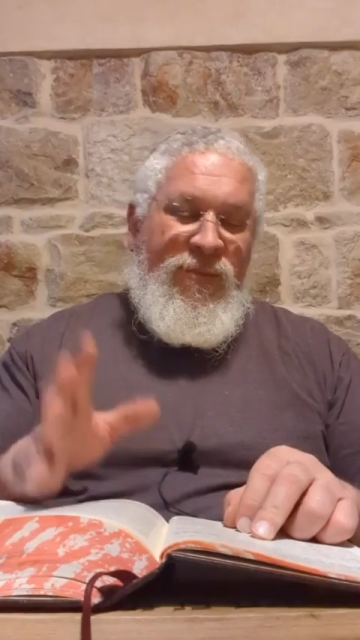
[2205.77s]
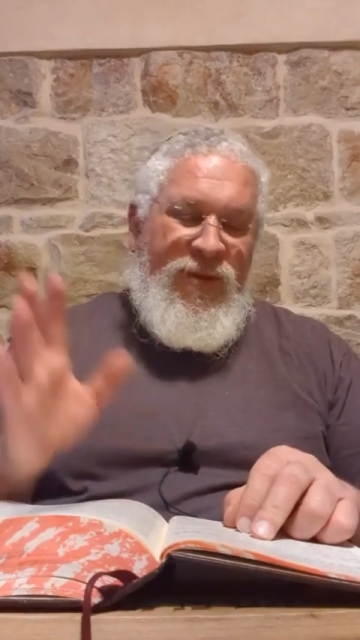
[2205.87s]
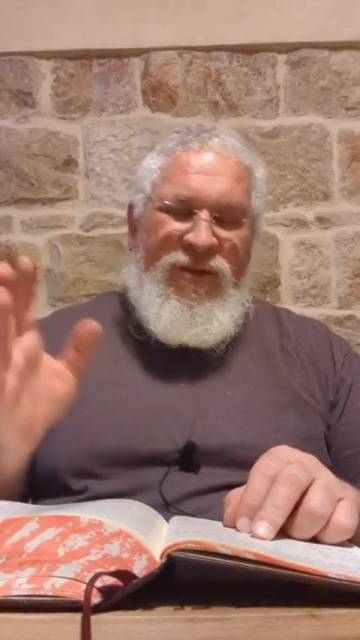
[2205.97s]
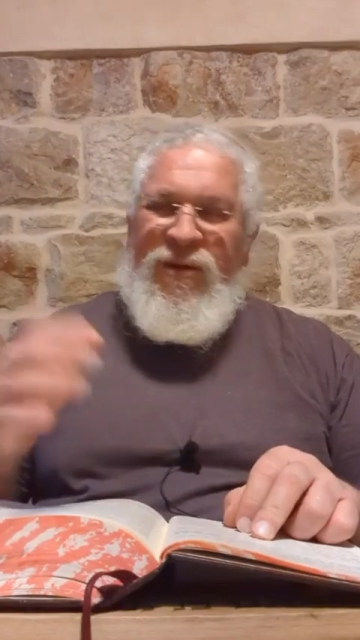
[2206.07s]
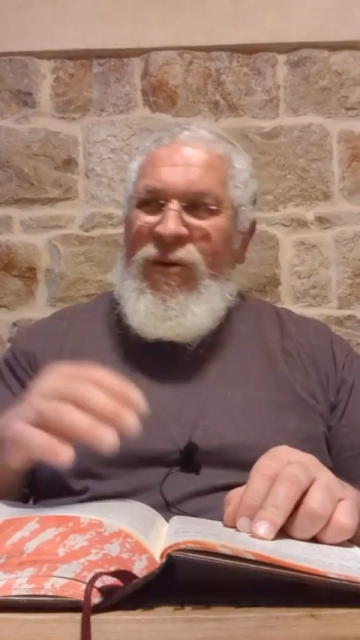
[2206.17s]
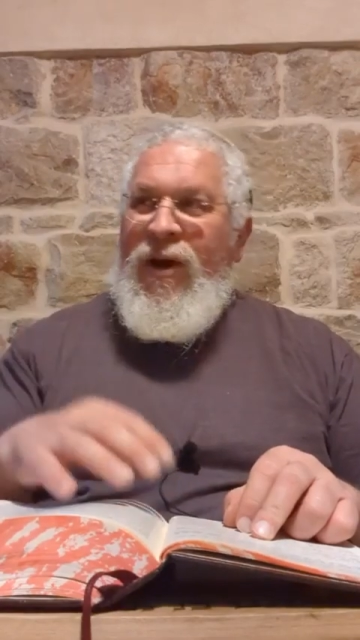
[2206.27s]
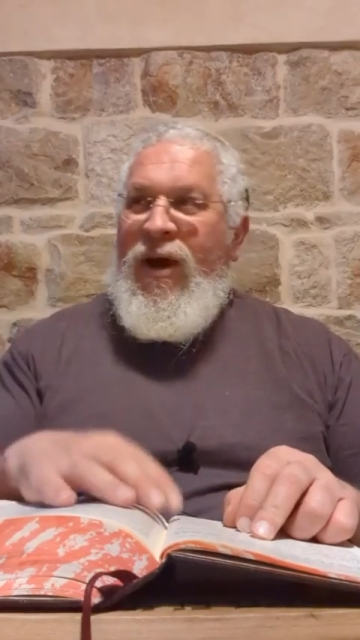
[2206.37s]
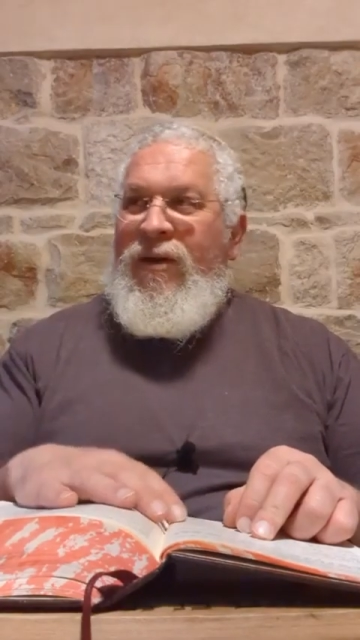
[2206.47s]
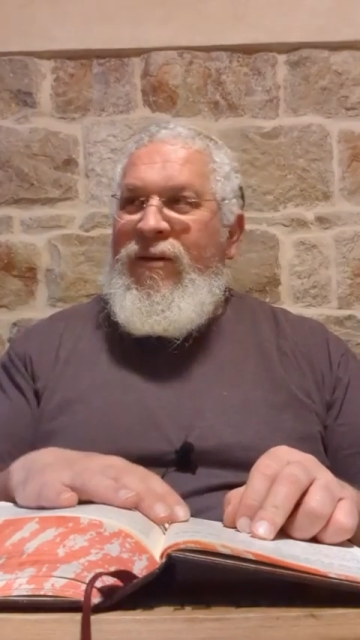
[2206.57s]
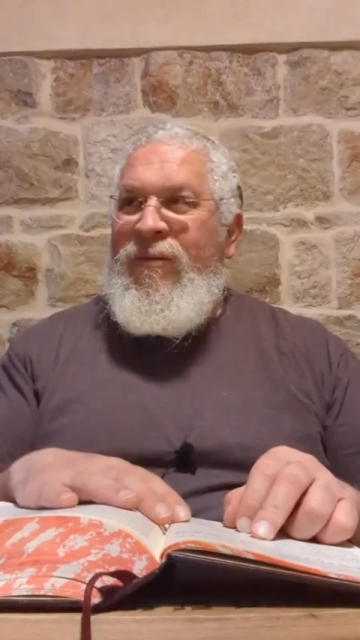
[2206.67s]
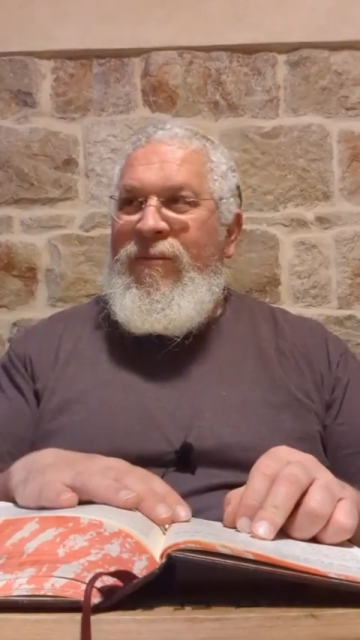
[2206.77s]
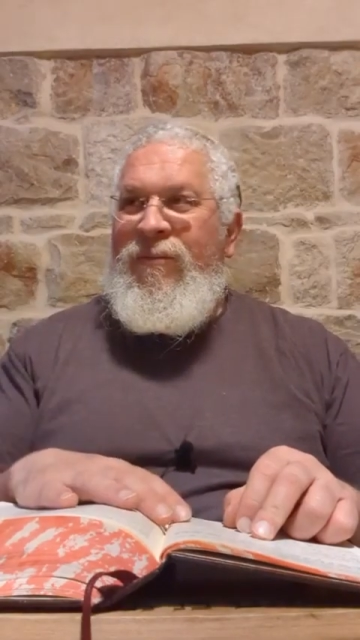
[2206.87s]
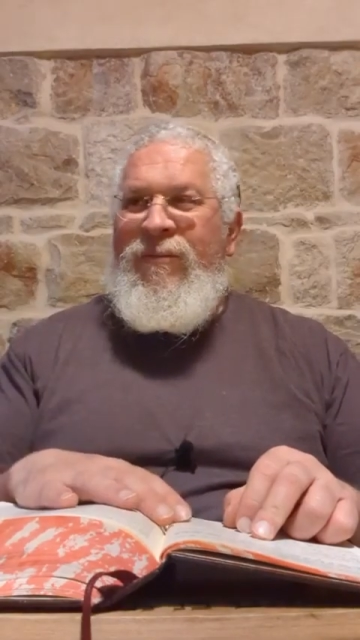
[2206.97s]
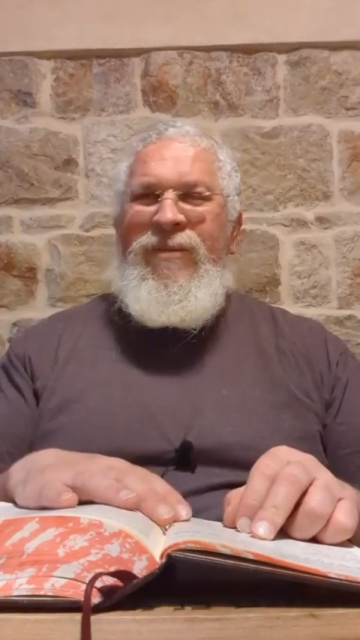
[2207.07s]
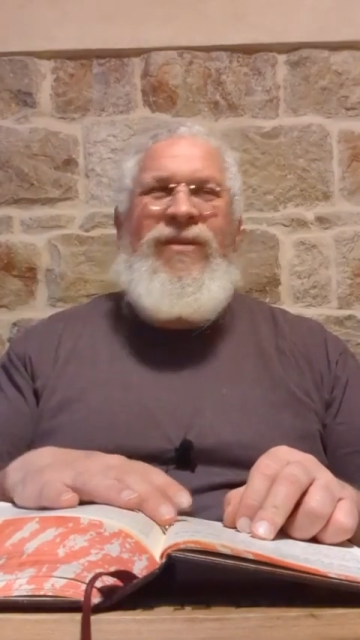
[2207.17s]
There's no God,
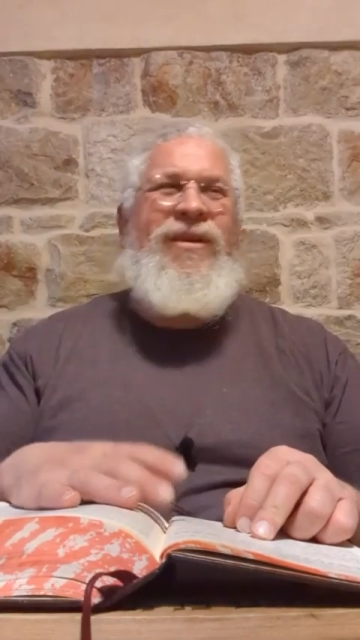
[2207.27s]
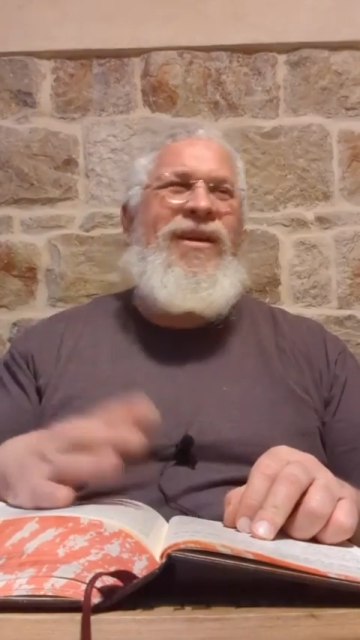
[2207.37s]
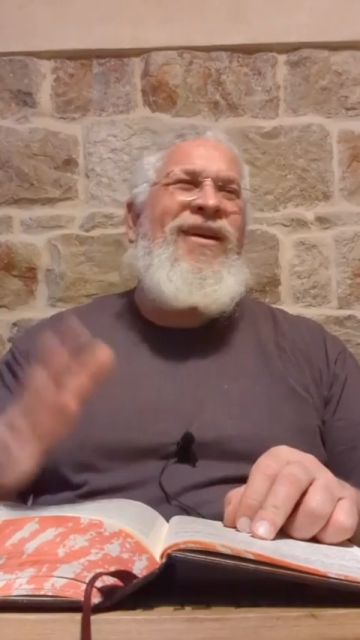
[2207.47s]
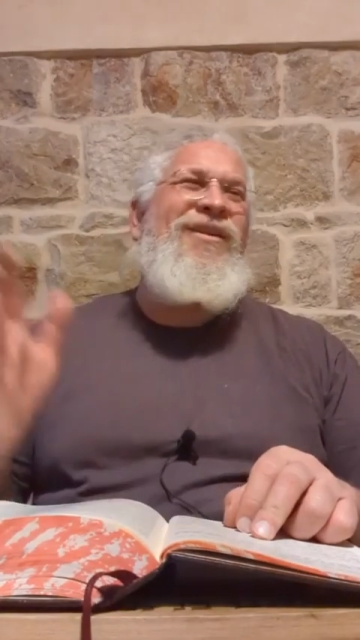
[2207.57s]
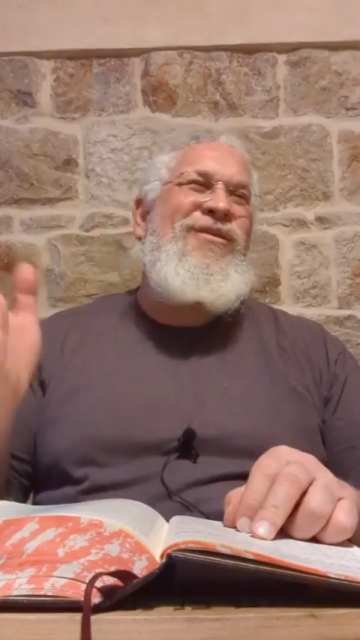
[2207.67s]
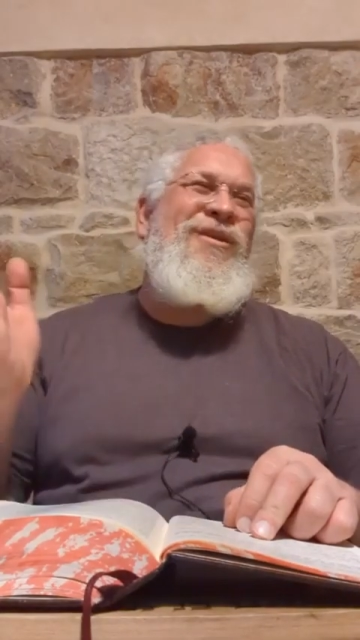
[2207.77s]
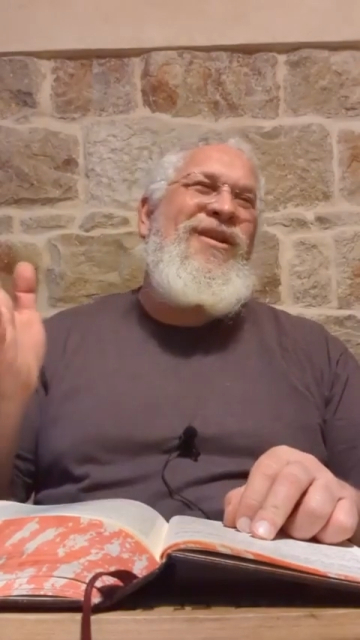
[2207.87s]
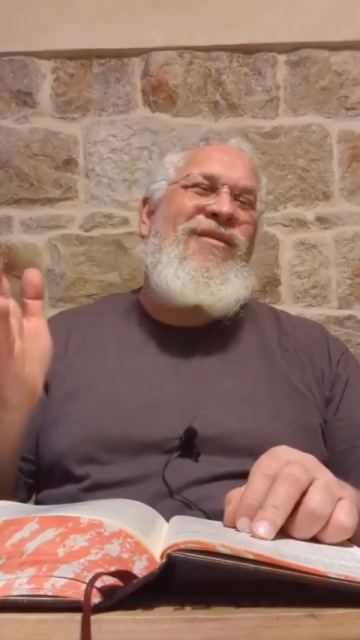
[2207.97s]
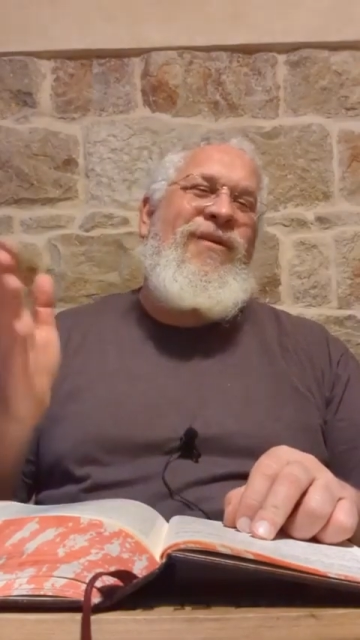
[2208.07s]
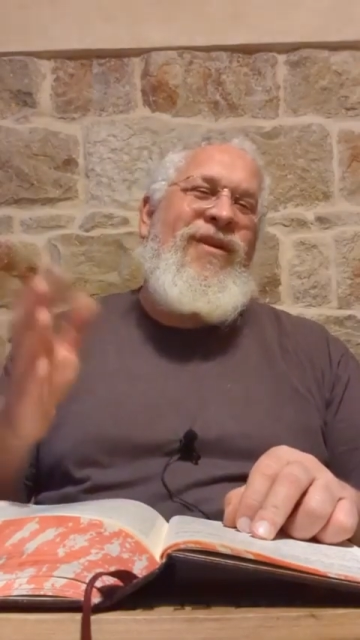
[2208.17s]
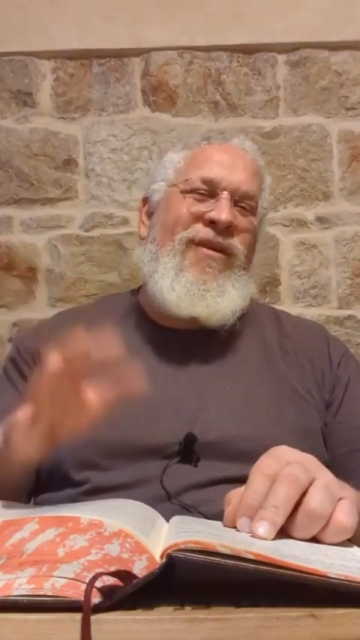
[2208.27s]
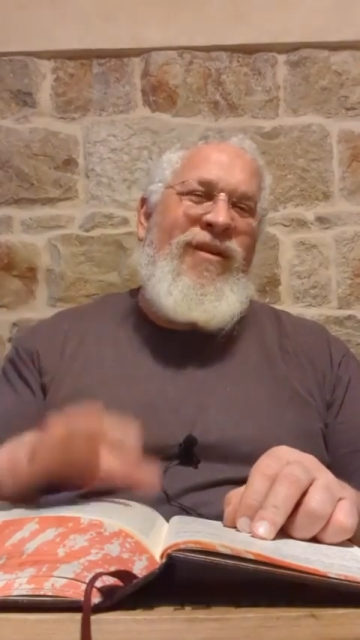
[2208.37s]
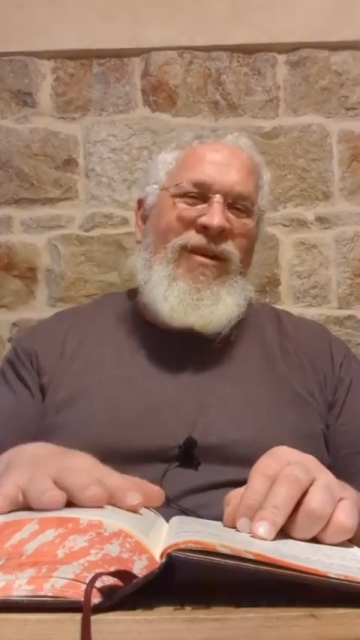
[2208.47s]
like, are you kidding me?